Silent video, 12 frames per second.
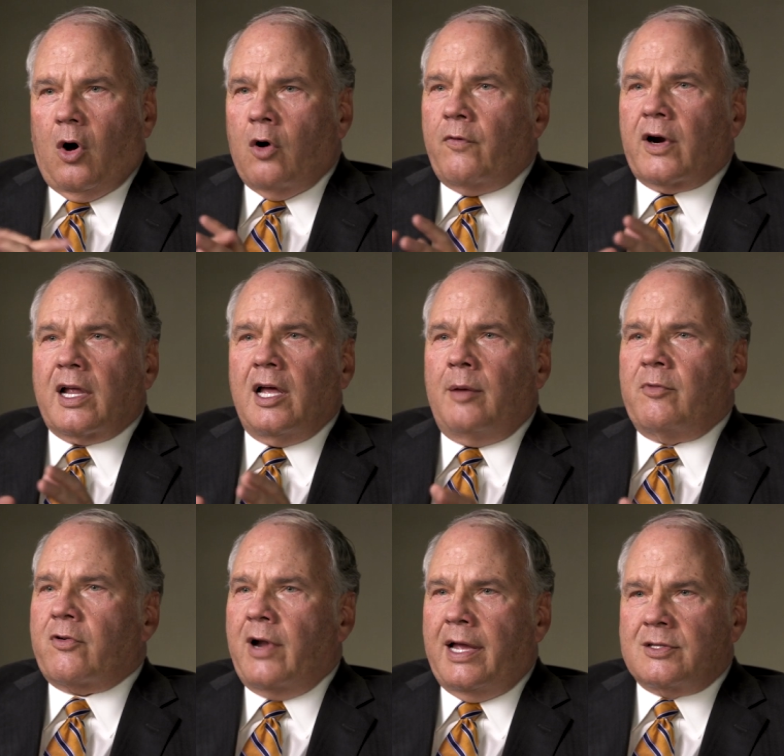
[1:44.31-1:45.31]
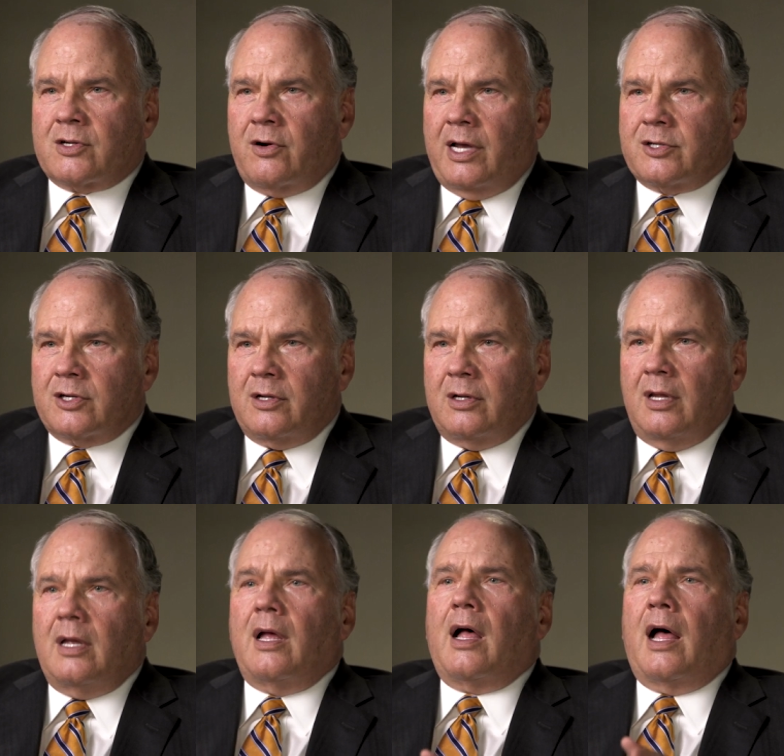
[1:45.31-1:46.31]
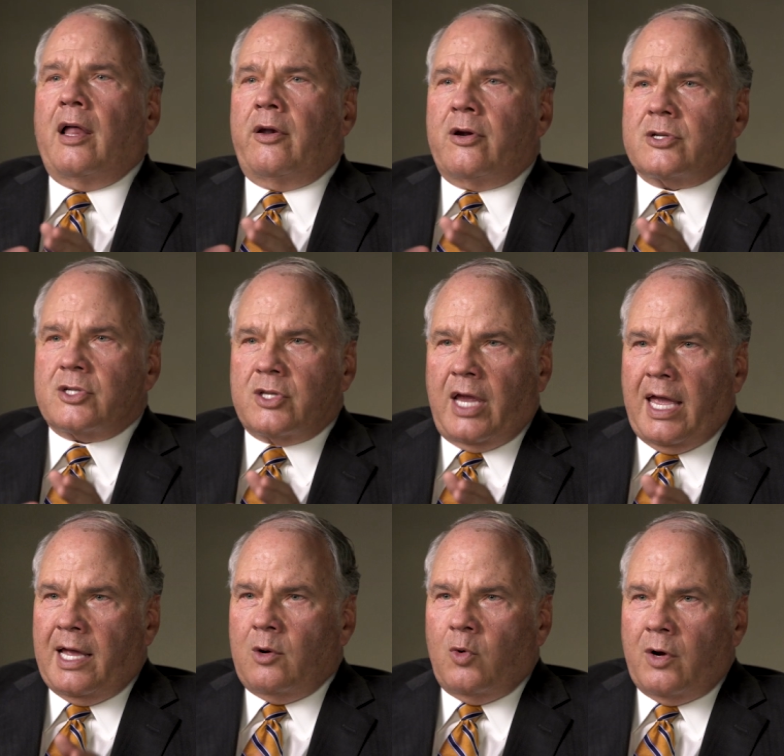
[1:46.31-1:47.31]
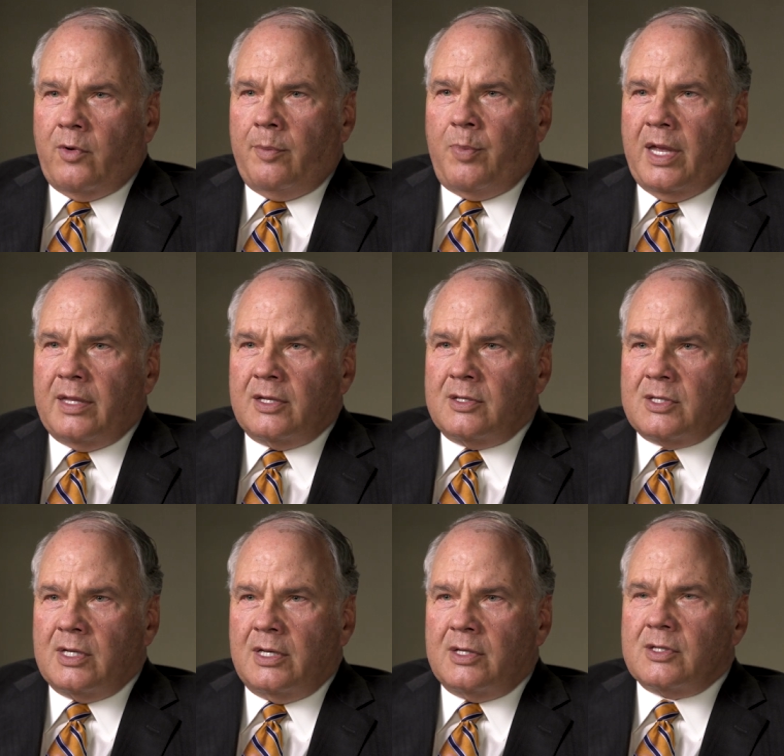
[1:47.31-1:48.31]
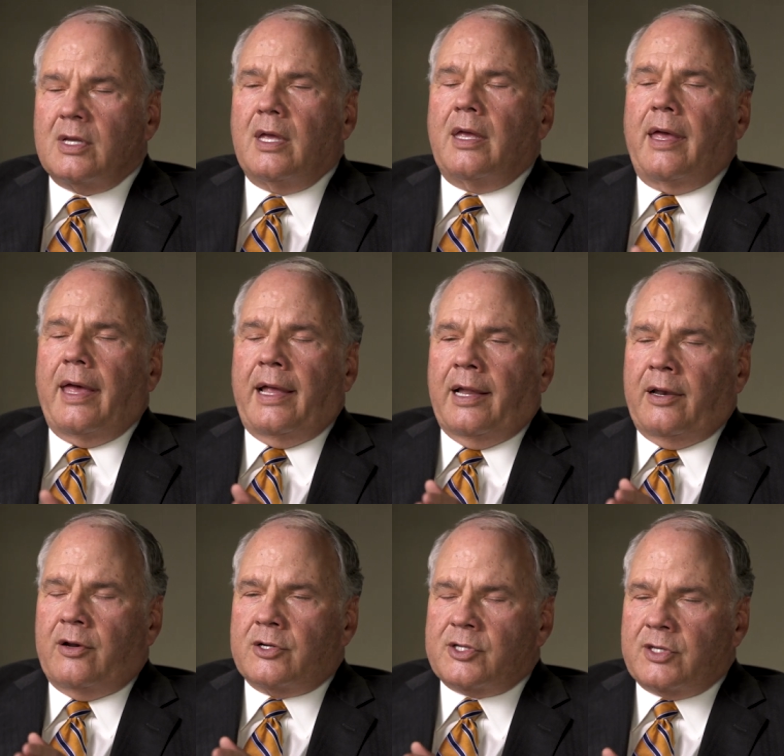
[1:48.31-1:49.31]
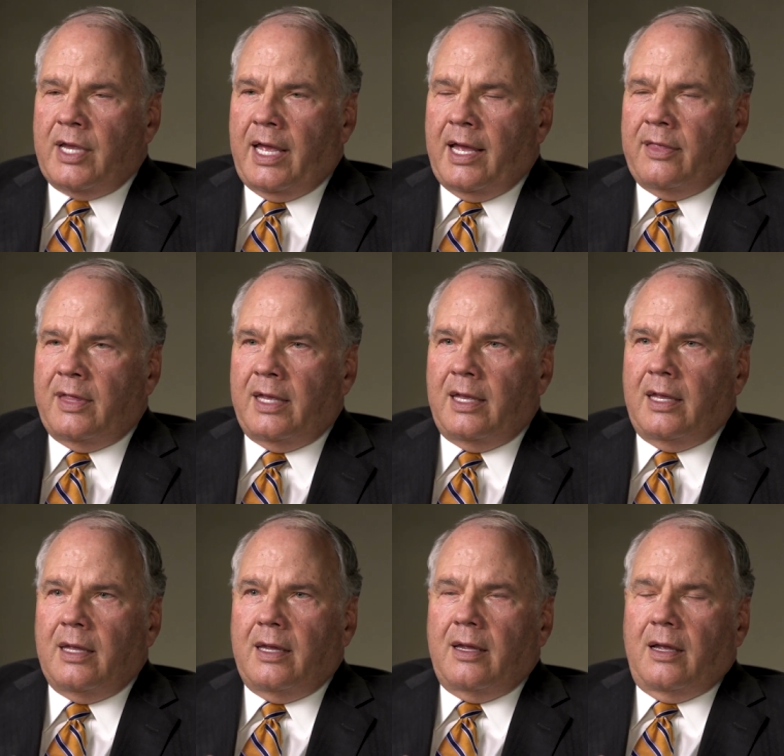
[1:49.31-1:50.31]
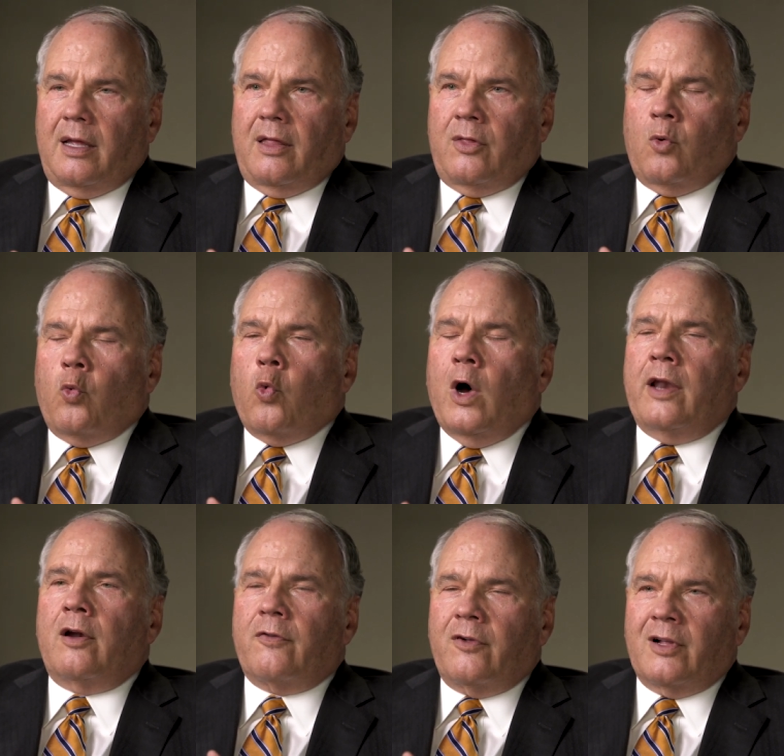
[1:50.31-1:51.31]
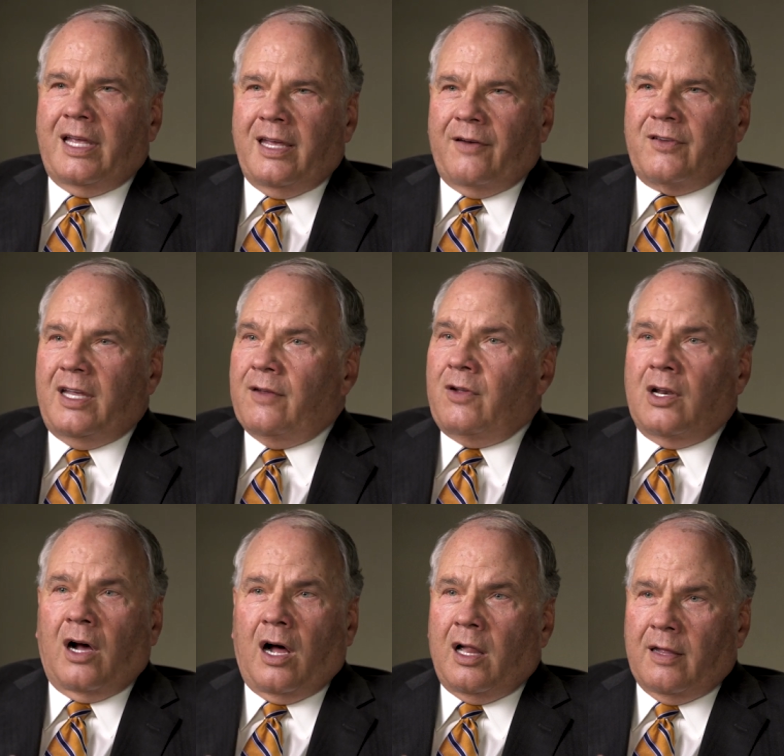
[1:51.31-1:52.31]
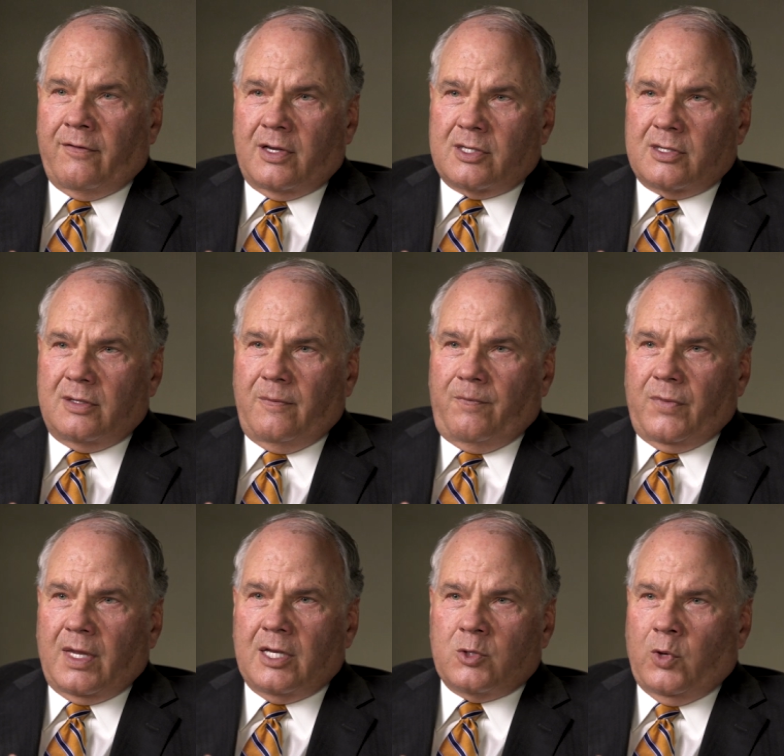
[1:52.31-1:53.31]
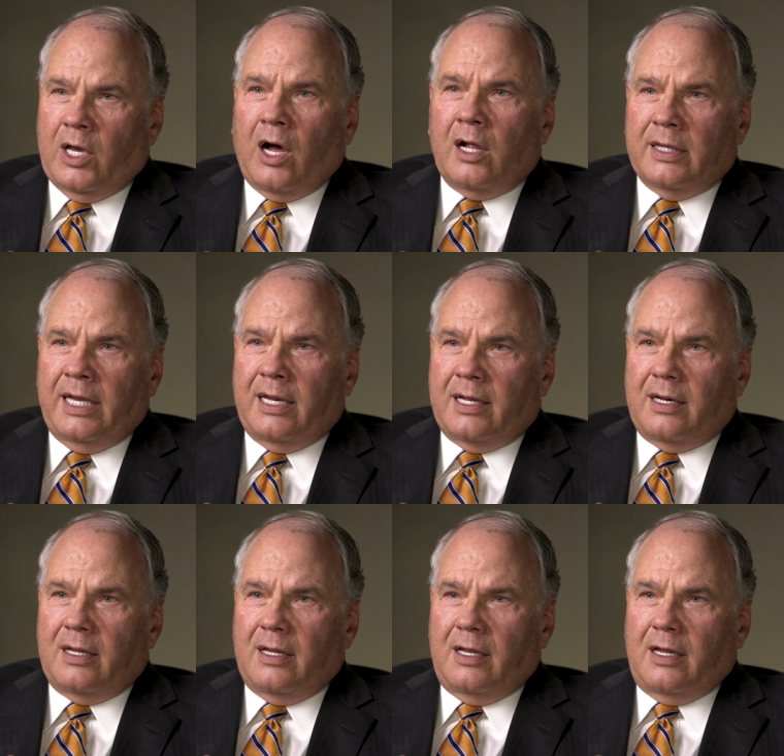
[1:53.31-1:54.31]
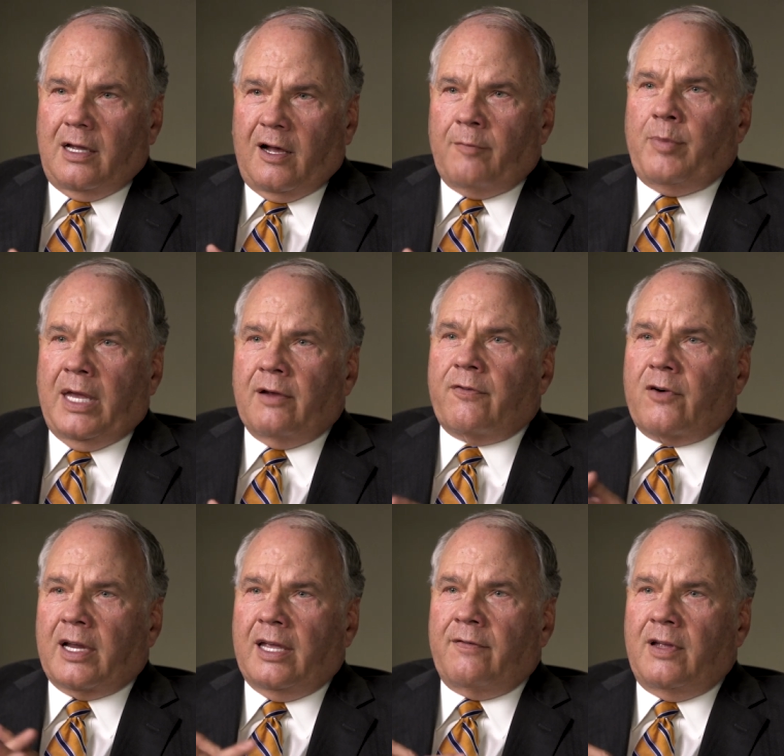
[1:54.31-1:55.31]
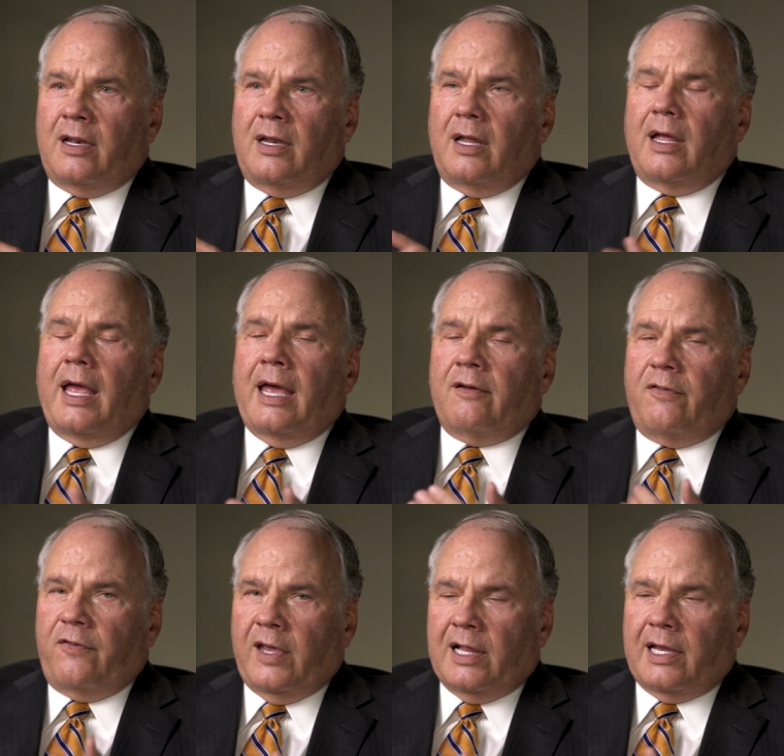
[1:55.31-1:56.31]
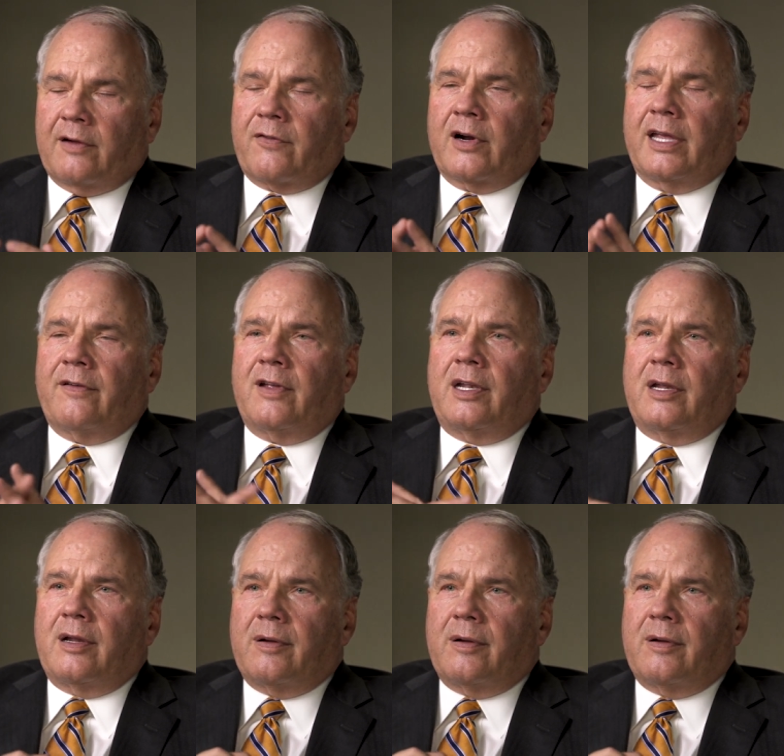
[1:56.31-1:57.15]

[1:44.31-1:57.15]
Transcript: overcome transgression, understand what repentance is, and understand the, the wonderful gift given to all of us, because we all need it, of being forgiven and feeling forgiven.